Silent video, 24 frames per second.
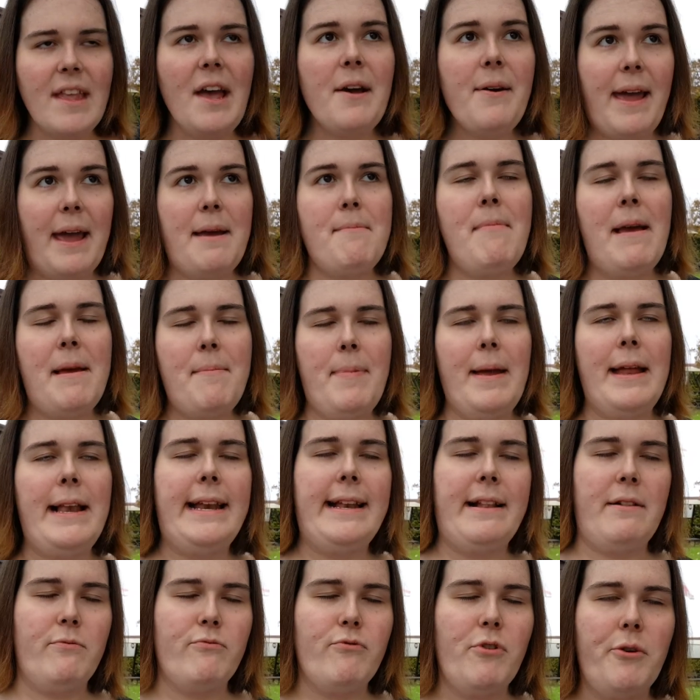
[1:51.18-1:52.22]
Okay, maybe a
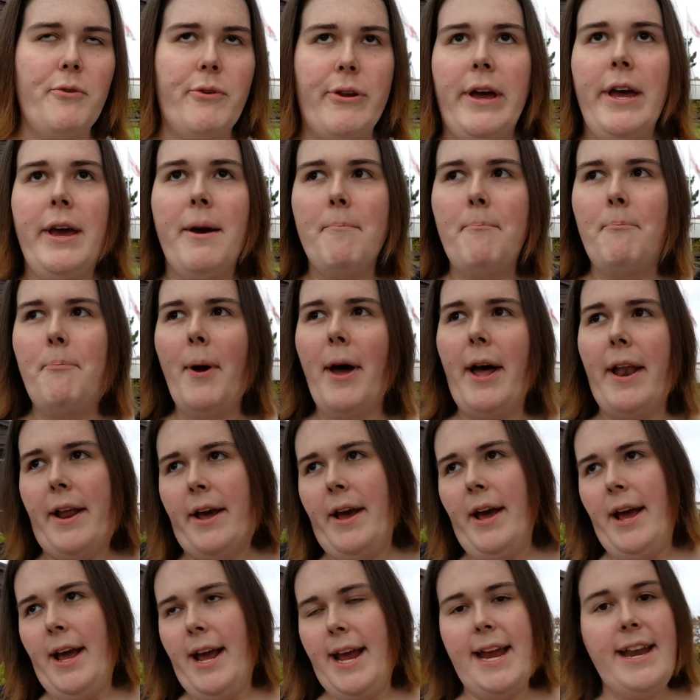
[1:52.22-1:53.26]
little rude, but
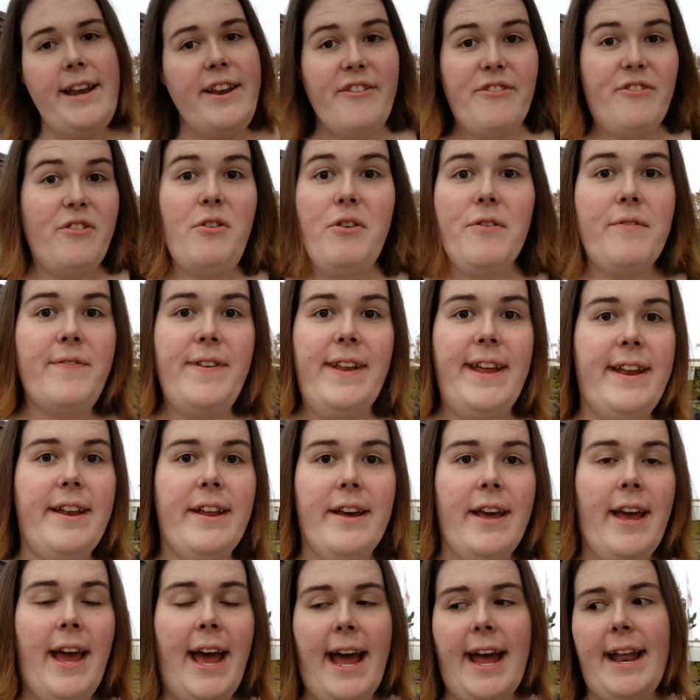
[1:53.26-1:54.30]
he deserved it,
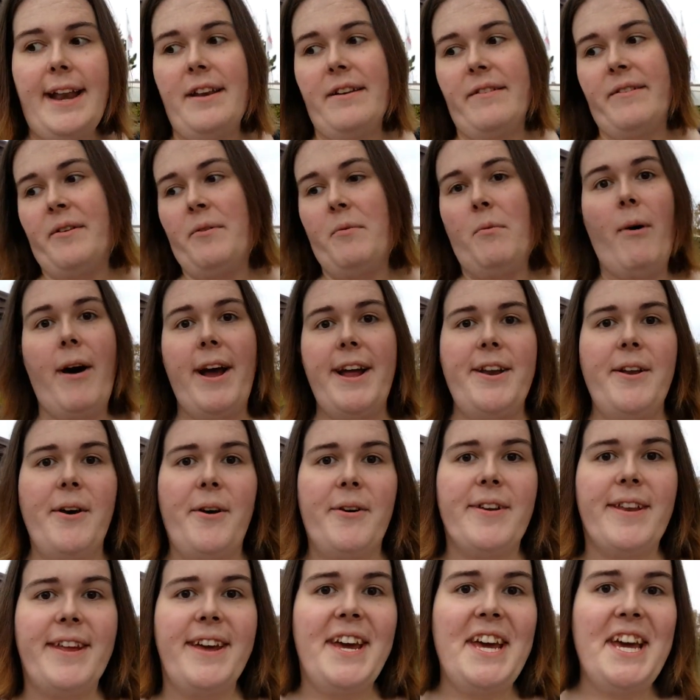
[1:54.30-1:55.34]
and why
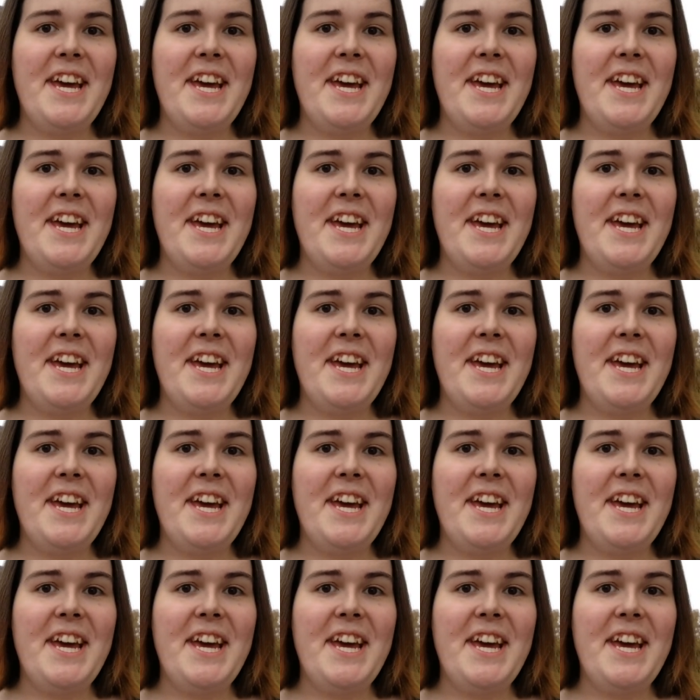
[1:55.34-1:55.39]
not?